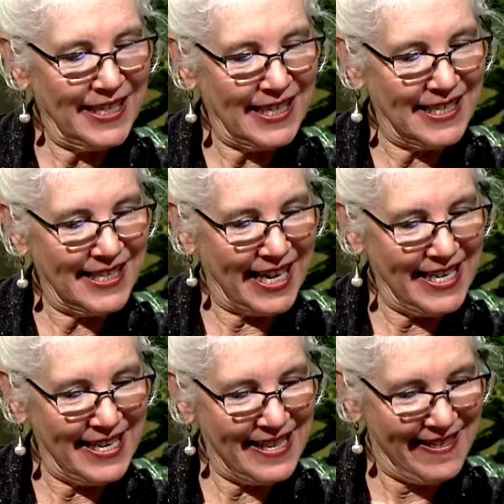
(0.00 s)

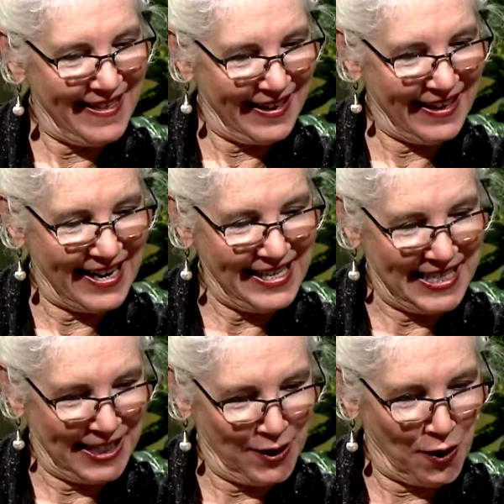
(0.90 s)
exciting thing I
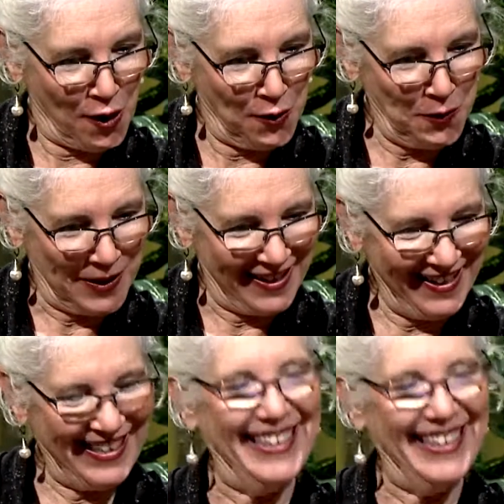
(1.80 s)
did all week.